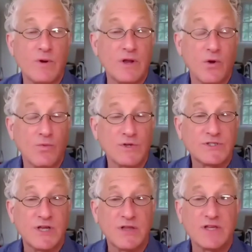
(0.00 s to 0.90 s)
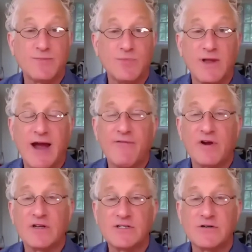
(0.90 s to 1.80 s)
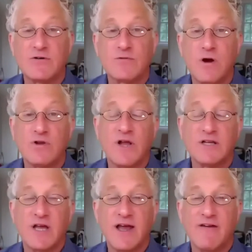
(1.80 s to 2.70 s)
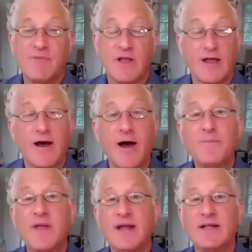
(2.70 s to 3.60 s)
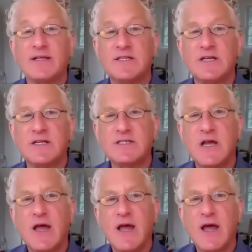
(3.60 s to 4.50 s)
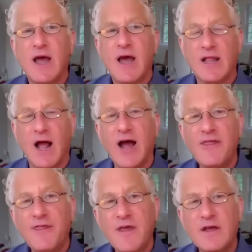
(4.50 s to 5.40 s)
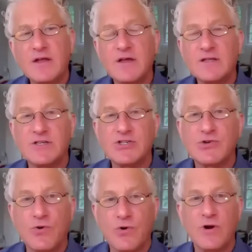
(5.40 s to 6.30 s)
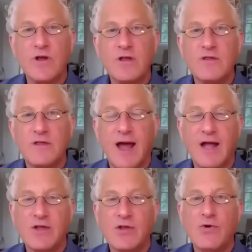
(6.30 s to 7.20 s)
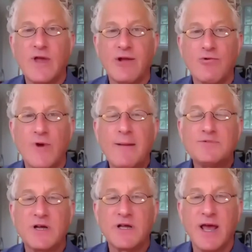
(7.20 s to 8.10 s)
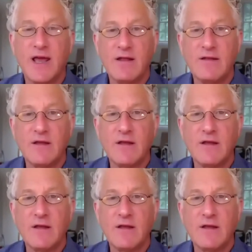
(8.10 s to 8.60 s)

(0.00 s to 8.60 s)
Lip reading: was in this book, Africa's Silk Road, and I say have been updated since. And I think it's a story that you can replicate,